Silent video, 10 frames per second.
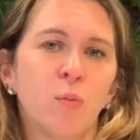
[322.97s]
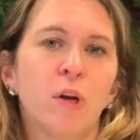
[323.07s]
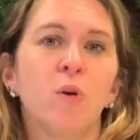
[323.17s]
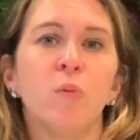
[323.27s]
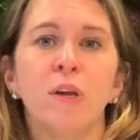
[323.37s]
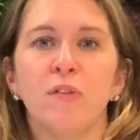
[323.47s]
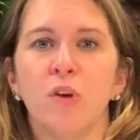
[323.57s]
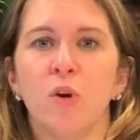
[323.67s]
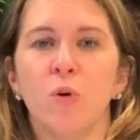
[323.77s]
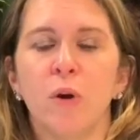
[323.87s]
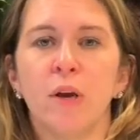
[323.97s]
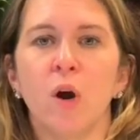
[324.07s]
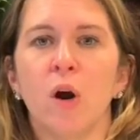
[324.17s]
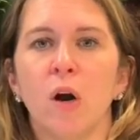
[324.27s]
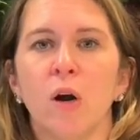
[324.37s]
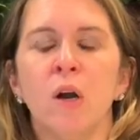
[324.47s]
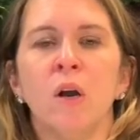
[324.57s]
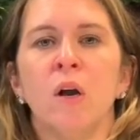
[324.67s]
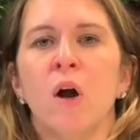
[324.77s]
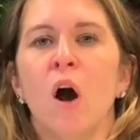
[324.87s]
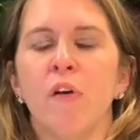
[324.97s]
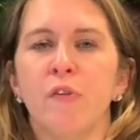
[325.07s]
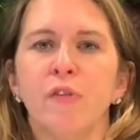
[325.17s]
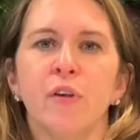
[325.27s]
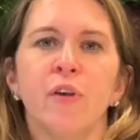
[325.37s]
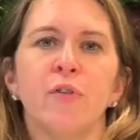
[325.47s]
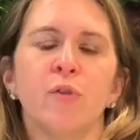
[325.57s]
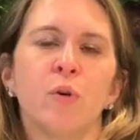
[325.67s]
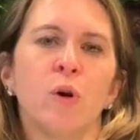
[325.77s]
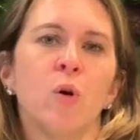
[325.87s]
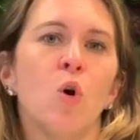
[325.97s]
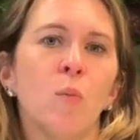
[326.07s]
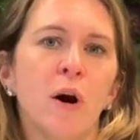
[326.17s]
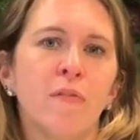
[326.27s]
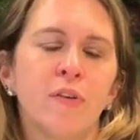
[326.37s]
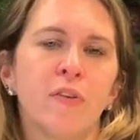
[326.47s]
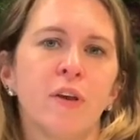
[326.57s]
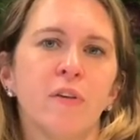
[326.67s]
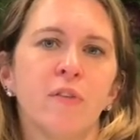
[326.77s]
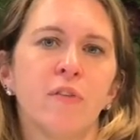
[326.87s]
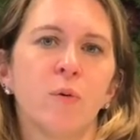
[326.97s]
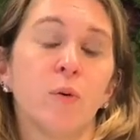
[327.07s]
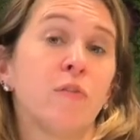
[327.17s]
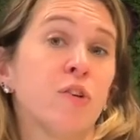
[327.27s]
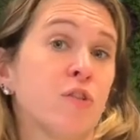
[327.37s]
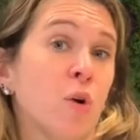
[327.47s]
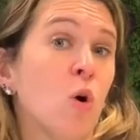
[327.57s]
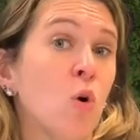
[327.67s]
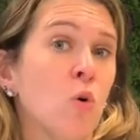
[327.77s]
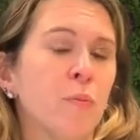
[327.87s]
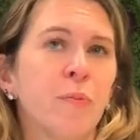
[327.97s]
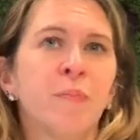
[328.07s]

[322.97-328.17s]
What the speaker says: What can we do in our offices or our home offices or even just our homes?